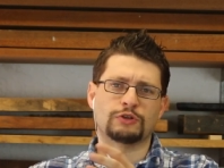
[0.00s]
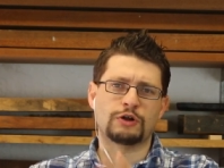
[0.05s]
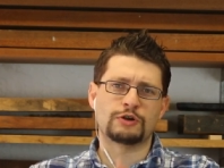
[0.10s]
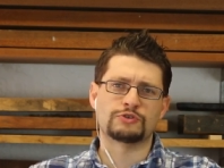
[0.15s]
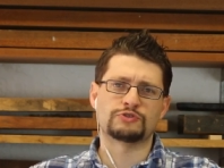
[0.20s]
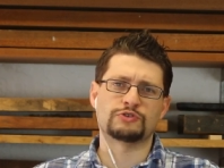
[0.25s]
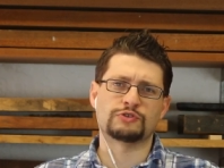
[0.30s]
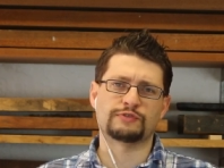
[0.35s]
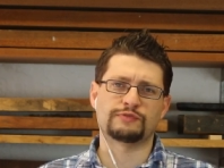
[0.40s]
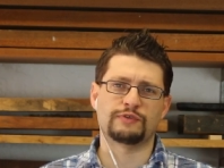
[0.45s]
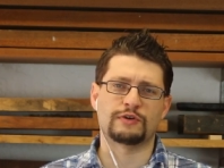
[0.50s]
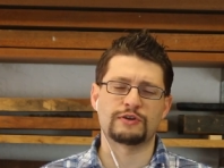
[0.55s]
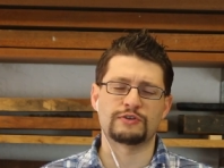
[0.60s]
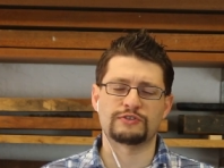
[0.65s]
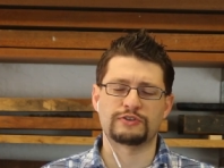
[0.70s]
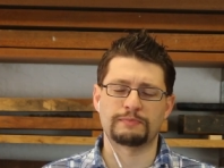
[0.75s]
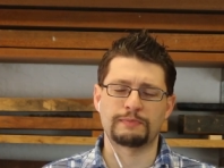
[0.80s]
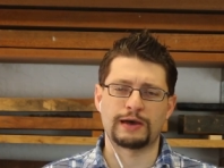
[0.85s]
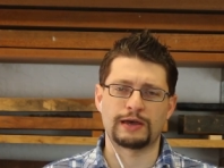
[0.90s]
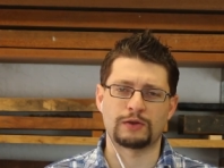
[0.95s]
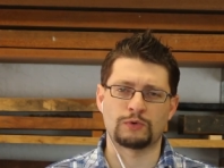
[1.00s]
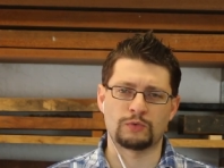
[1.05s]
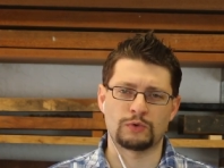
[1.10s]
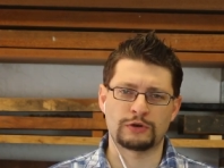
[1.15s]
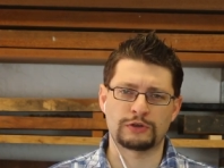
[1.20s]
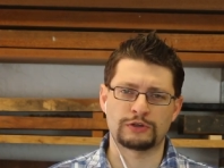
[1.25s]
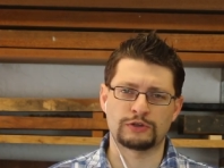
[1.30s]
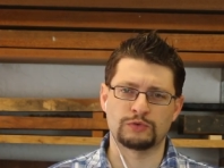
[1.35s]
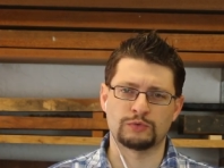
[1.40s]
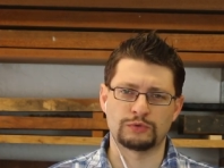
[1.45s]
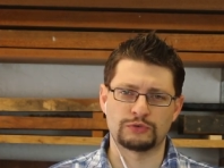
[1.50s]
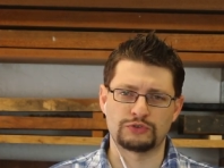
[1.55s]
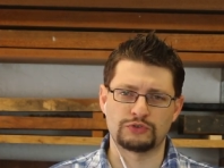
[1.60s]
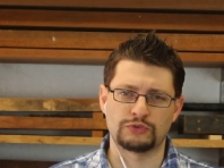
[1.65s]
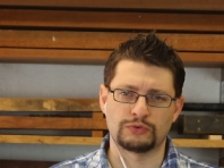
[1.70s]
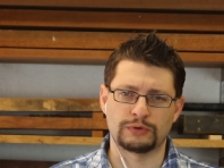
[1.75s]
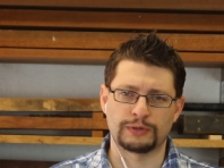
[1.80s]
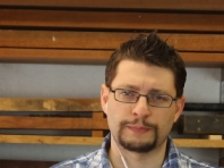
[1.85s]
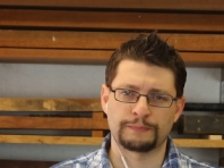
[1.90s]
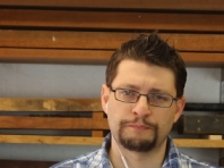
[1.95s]
larger as far as the amount of work you were
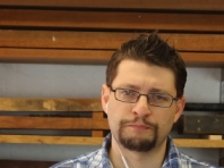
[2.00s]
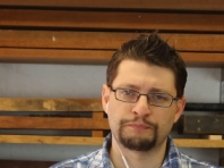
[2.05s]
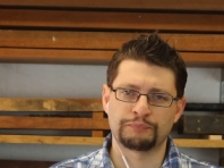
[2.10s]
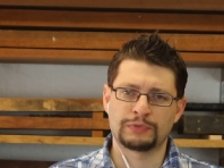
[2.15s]
doing.